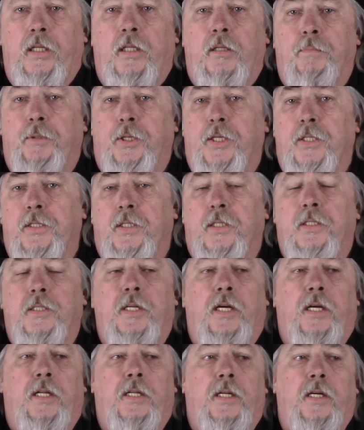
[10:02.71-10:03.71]
the business,
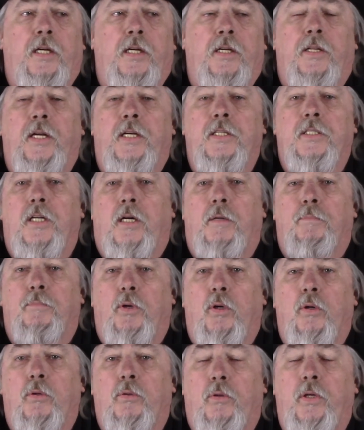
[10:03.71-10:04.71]
and they start
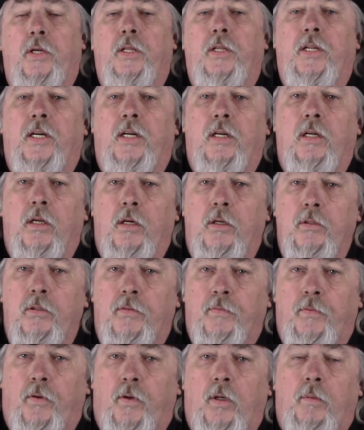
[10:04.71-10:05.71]
brokering their
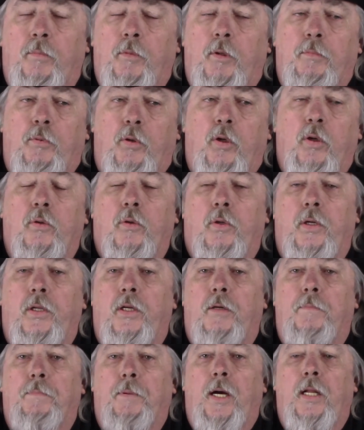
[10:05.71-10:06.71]
loads for them or brokering
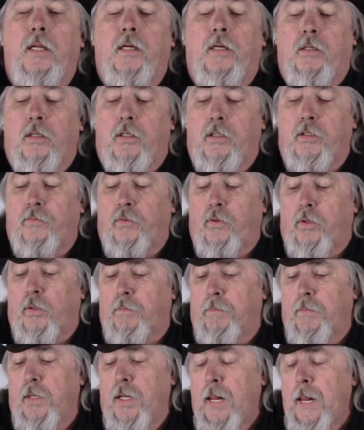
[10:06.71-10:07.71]
their pilot cars for
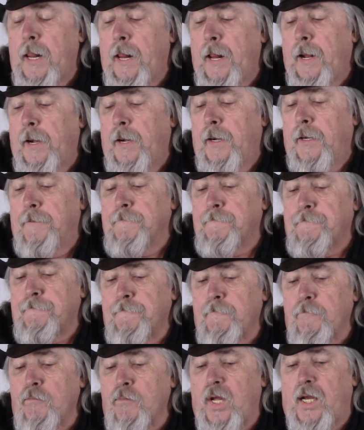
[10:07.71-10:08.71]
them.
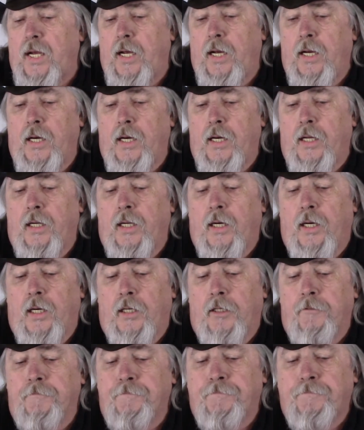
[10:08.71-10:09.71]

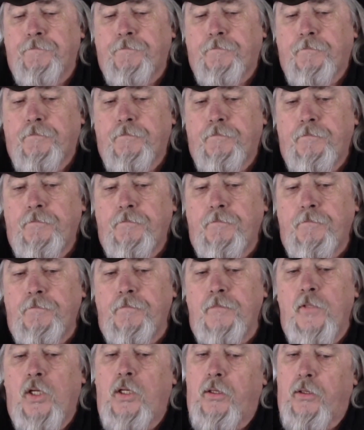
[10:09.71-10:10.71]
And
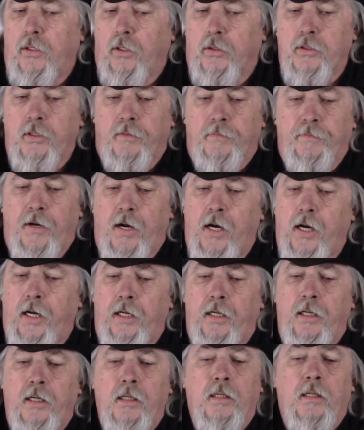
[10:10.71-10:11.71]
Those are
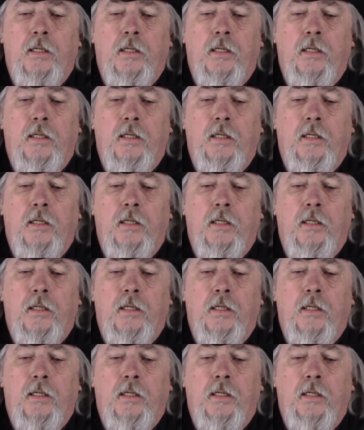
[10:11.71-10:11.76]
fine